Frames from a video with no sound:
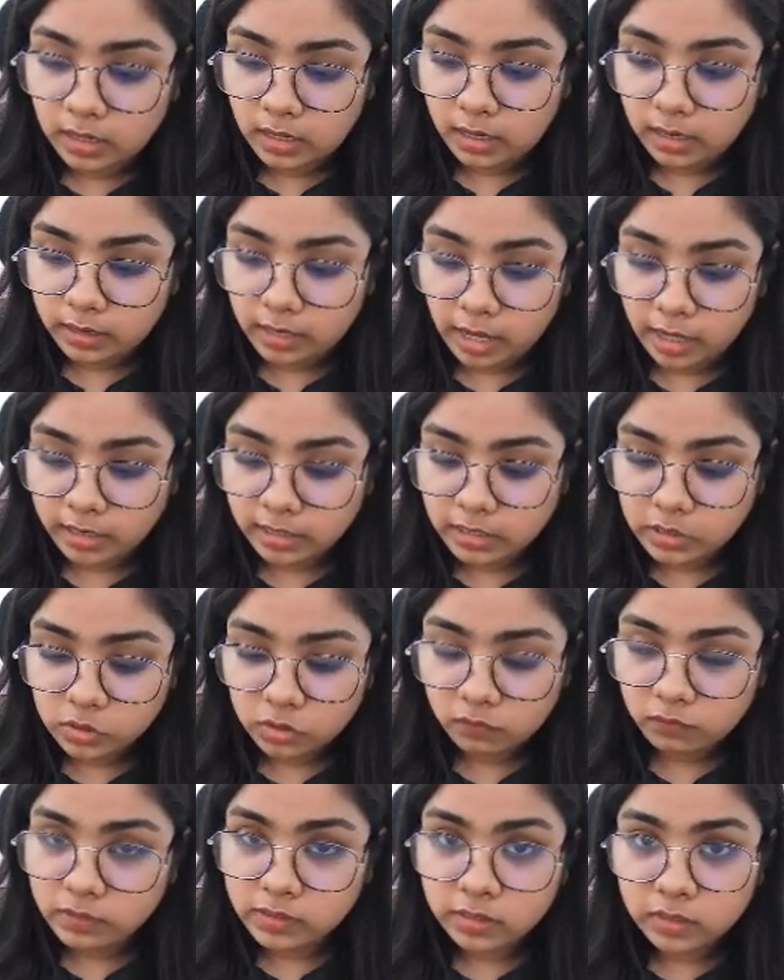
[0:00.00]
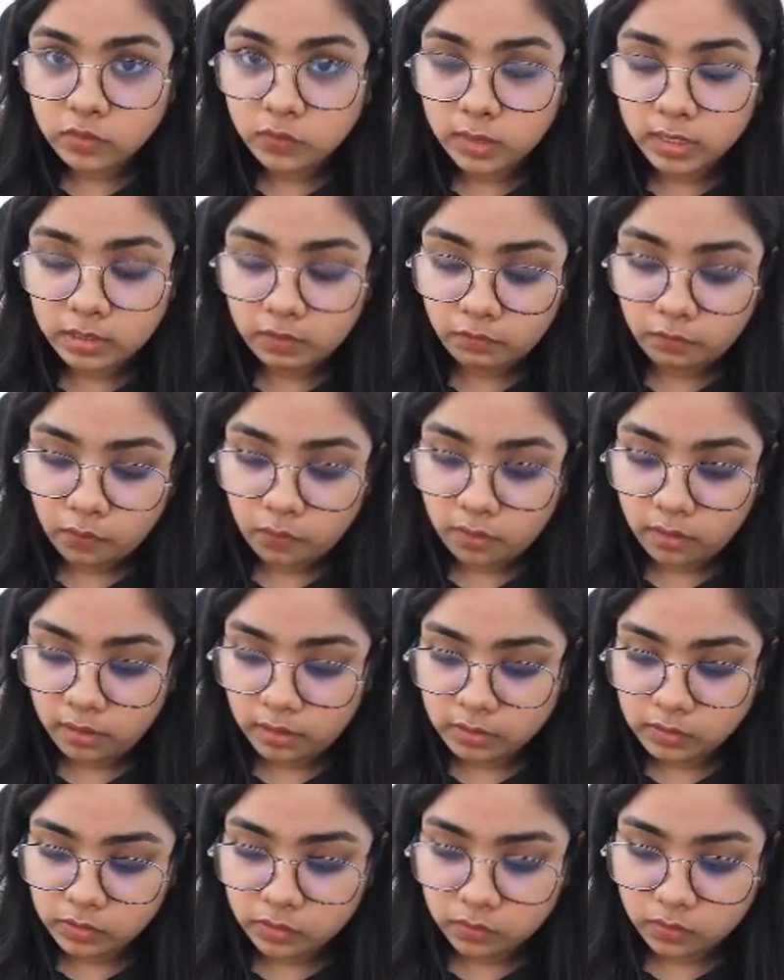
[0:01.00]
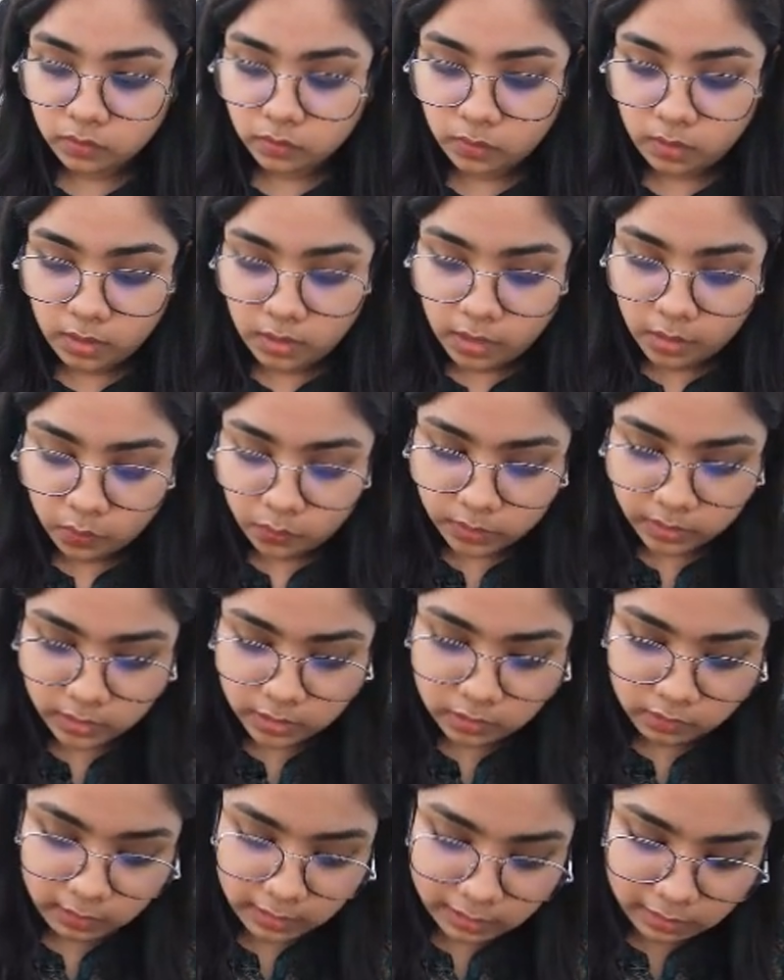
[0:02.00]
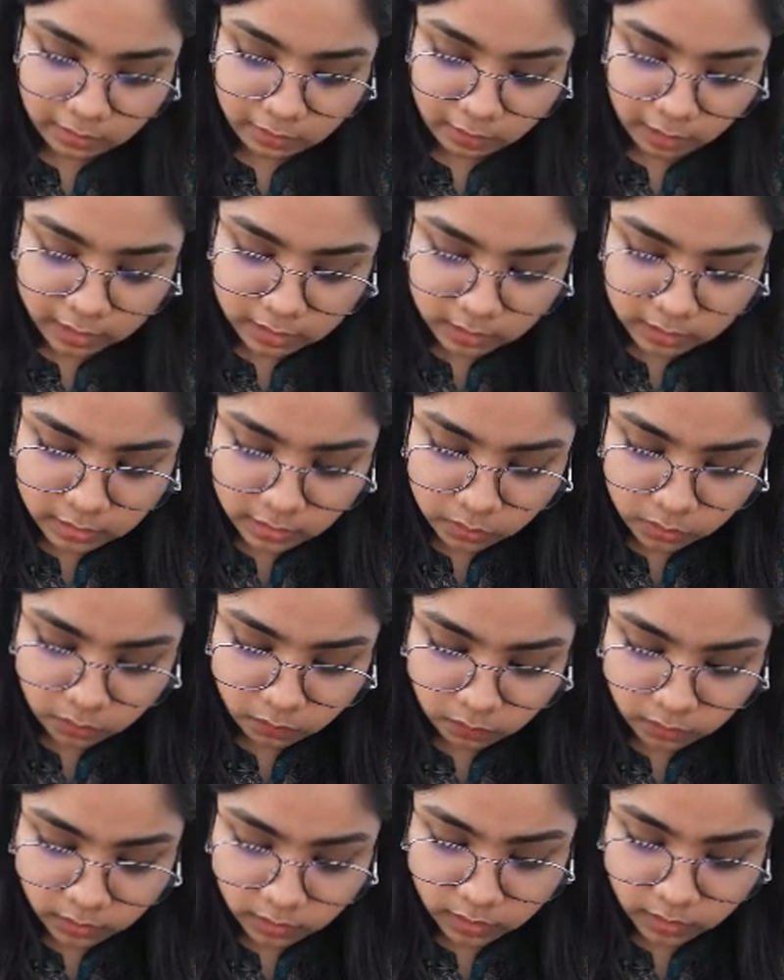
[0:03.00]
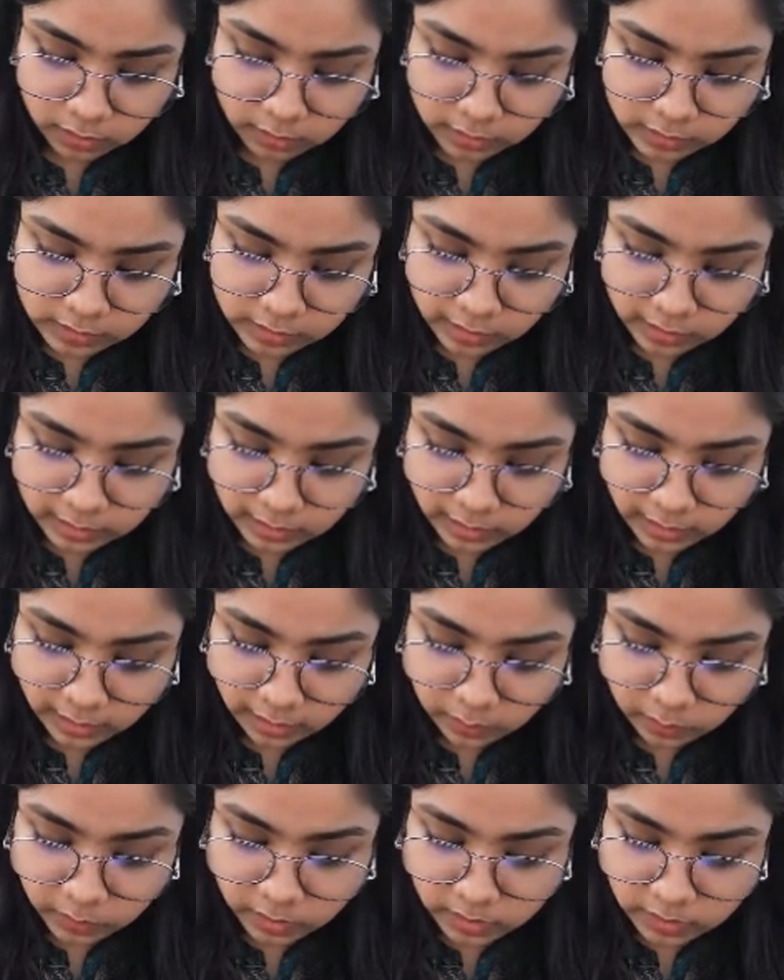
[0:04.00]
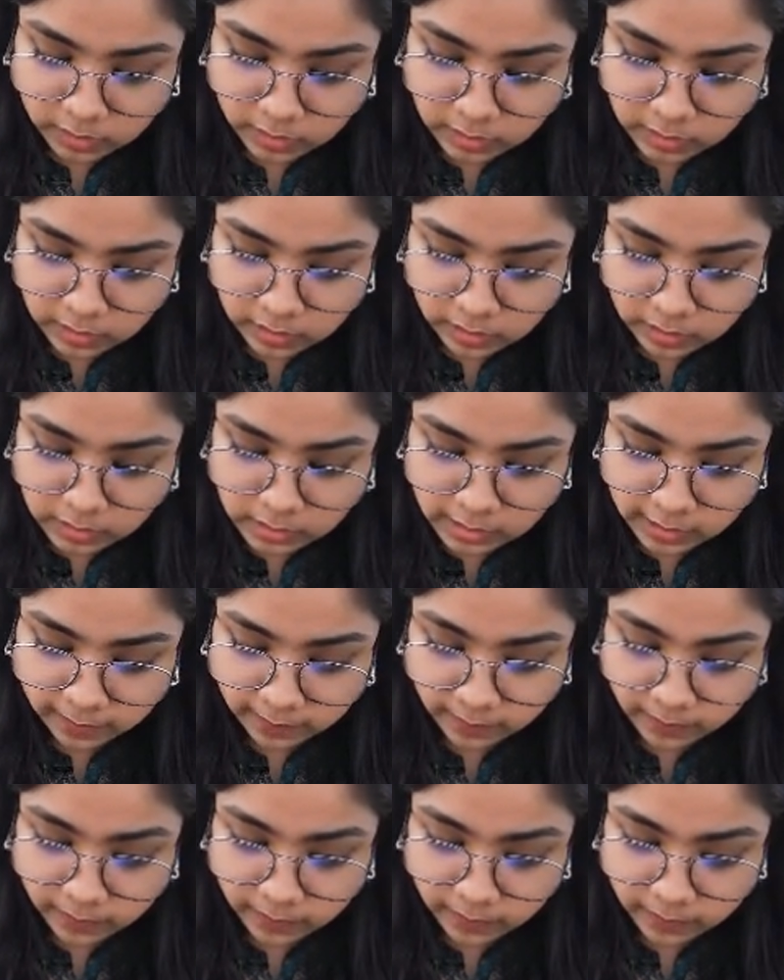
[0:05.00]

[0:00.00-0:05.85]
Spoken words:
And height is obviously 24, so we can directly write it down over here, is that AB distance